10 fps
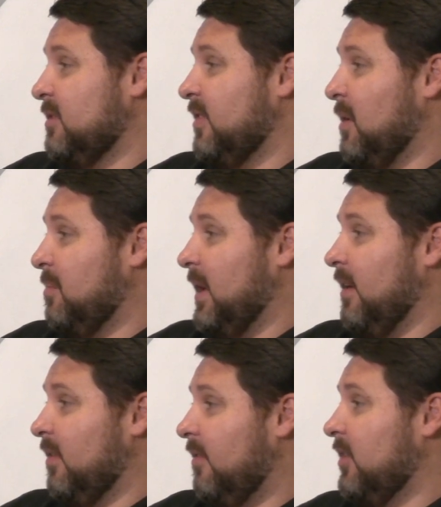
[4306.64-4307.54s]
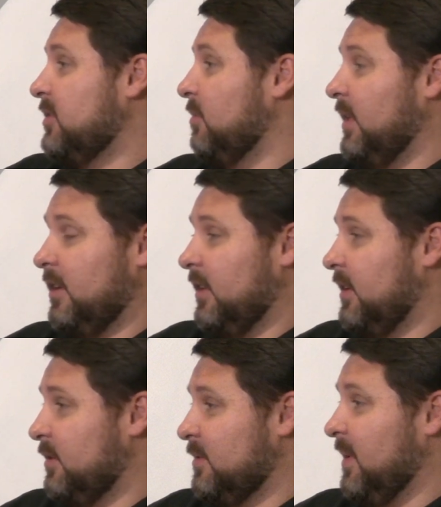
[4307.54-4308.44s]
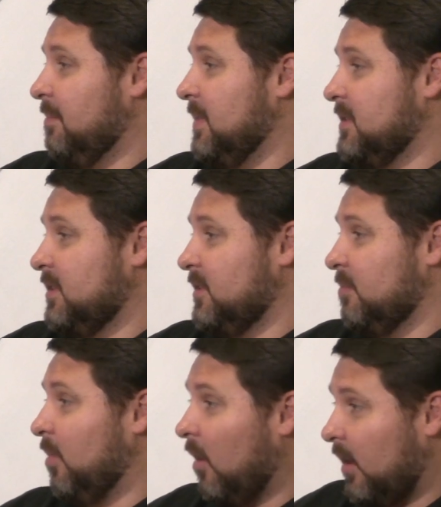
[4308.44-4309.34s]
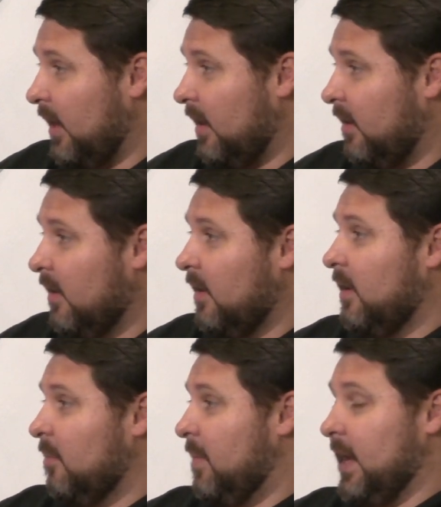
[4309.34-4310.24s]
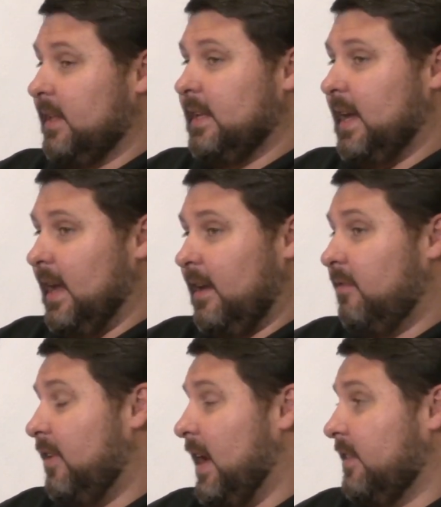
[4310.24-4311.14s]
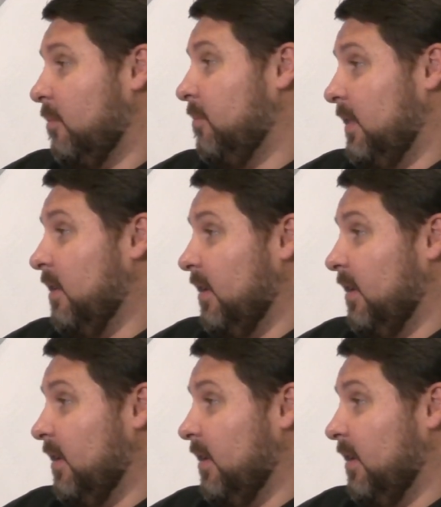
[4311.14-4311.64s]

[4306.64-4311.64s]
developed by 8 Rivers, and we thought there was a big business in parking back in the day. And in fact, there